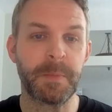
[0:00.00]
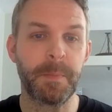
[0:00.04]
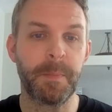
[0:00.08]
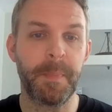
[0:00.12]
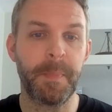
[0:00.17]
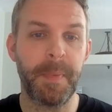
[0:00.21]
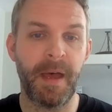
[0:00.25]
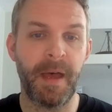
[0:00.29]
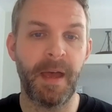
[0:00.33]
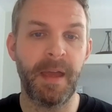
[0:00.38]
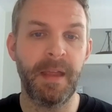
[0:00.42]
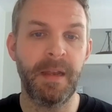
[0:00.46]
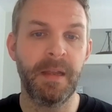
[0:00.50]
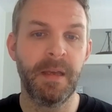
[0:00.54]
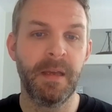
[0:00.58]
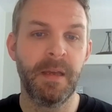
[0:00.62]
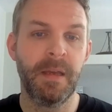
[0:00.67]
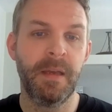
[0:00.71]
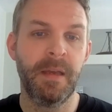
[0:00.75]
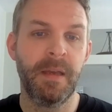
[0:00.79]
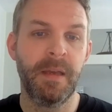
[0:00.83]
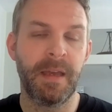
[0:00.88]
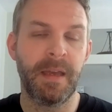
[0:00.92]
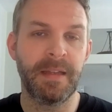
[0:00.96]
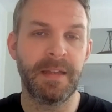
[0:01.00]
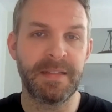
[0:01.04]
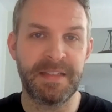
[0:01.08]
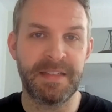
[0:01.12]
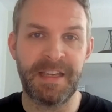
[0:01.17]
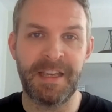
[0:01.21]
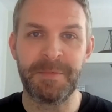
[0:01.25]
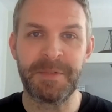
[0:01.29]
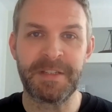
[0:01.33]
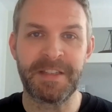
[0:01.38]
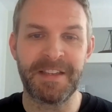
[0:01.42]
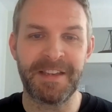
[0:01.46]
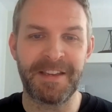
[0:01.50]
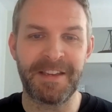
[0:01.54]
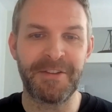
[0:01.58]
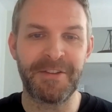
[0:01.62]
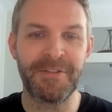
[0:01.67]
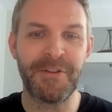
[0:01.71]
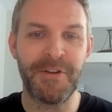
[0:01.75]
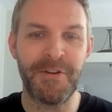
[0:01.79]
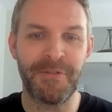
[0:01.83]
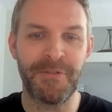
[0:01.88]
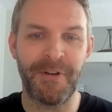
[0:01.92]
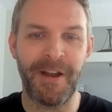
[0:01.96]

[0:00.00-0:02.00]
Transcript: but it seems that you don't